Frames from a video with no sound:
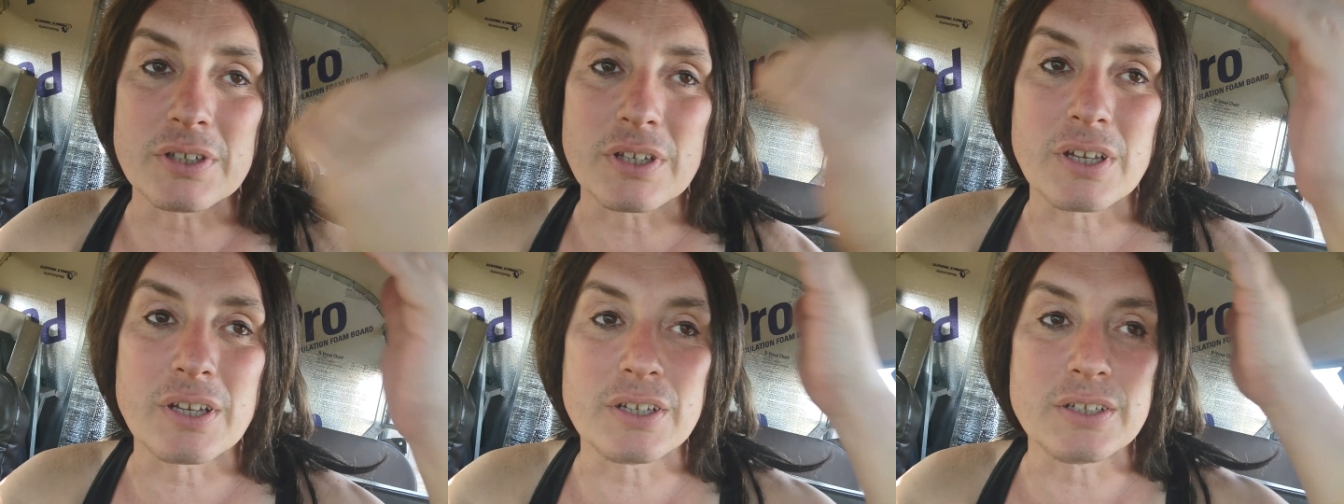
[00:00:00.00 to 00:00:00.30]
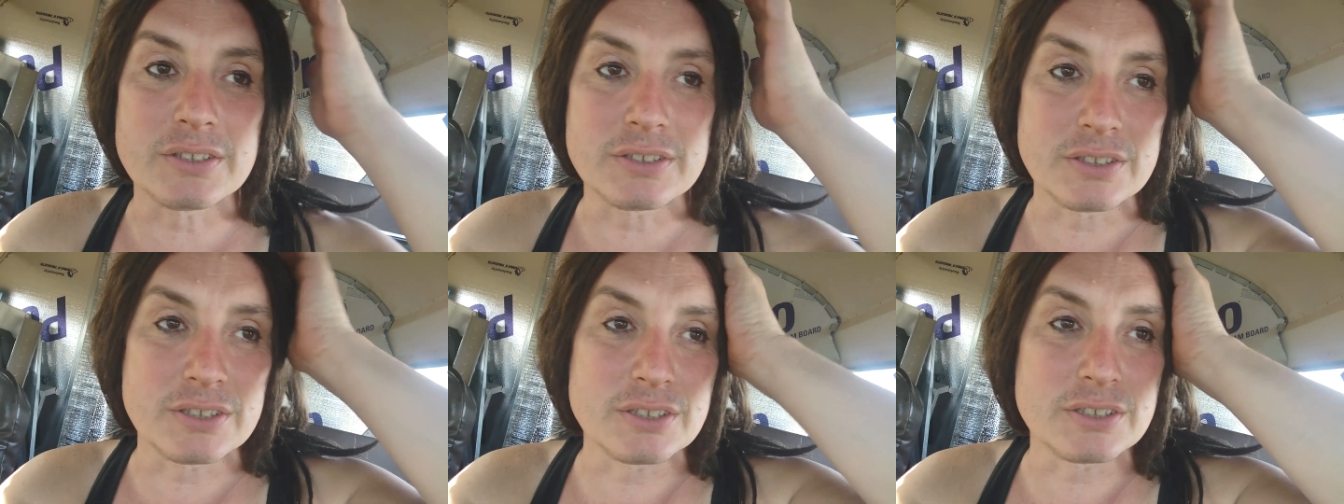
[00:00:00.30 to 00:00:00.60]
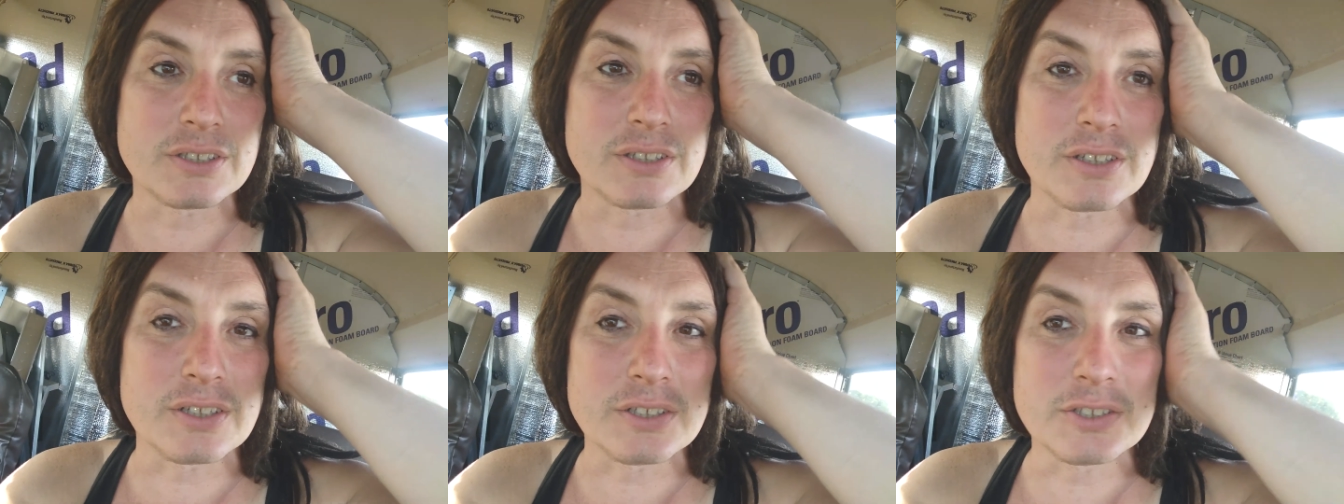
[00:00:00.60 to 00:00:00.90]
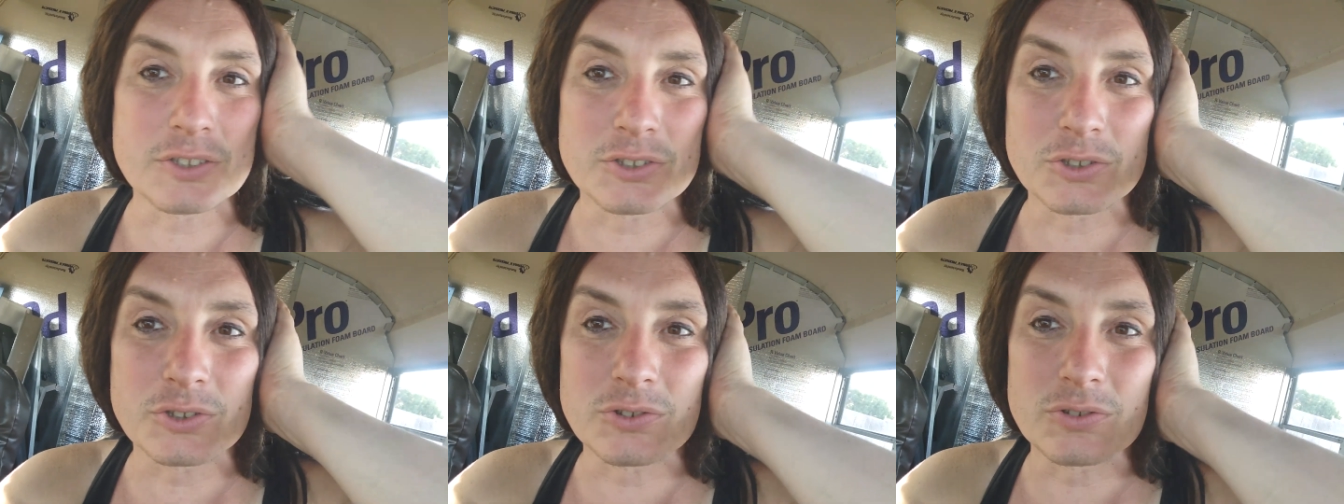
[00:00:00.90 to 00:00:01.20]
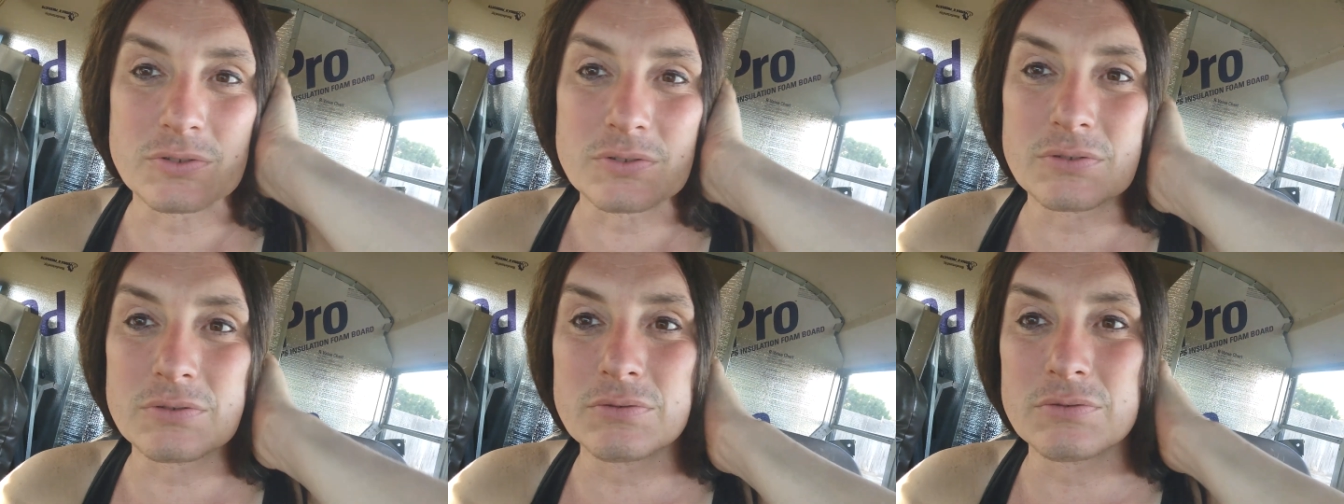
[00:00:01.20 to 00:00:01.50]
It's just
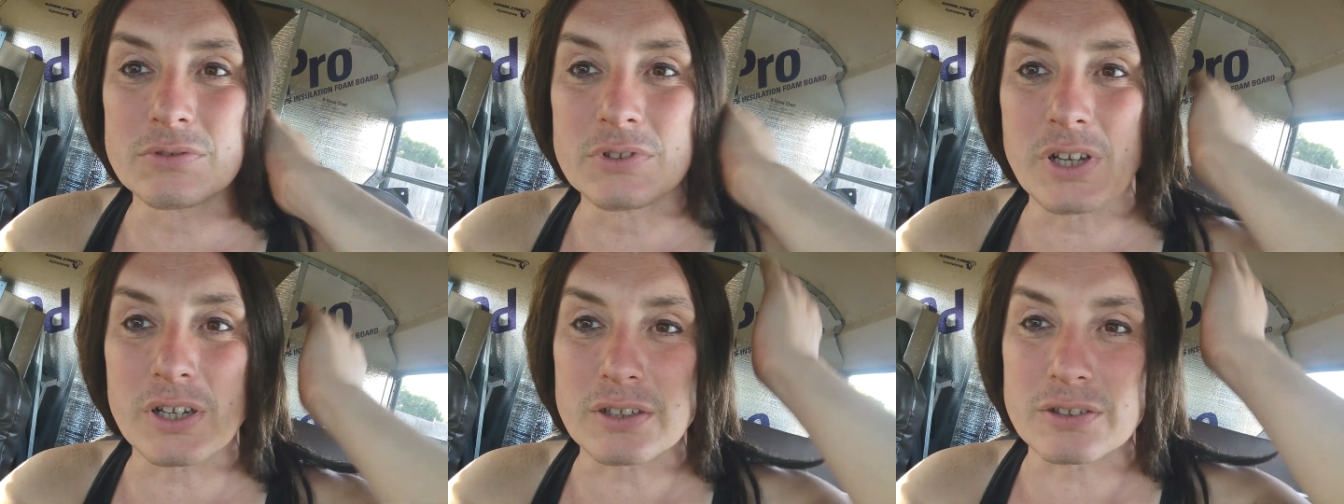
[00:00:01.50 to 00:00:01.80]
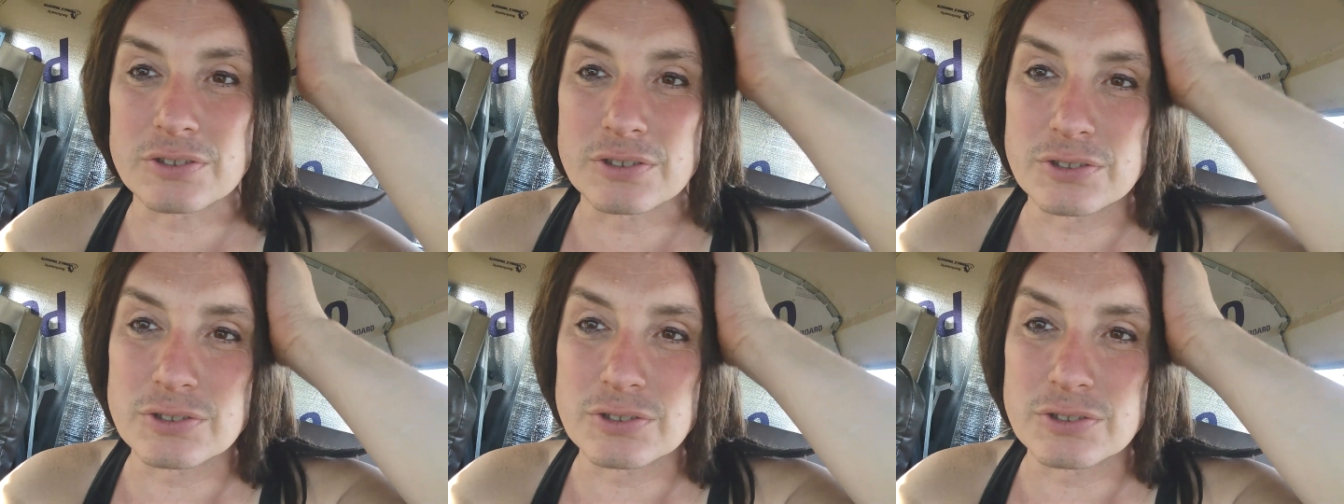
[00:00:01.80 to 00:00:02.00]
this kind of